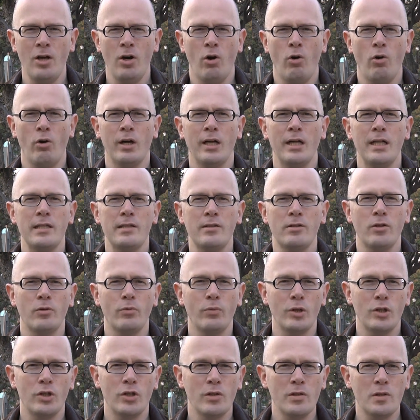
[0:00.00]
or at least to
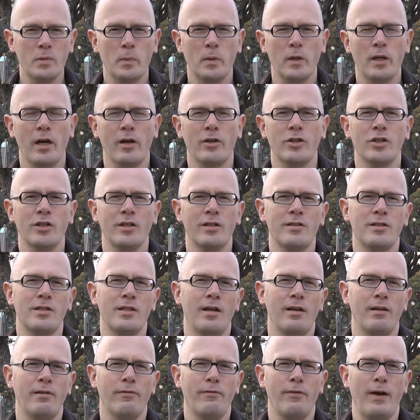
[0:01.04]
reduce production at
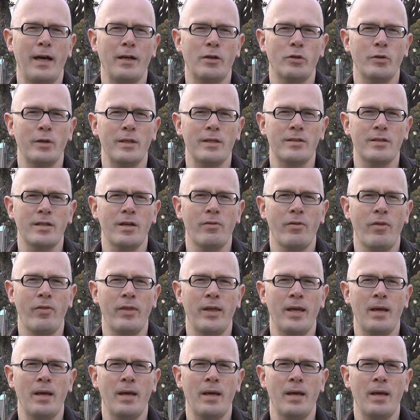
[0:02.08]
certain factories so that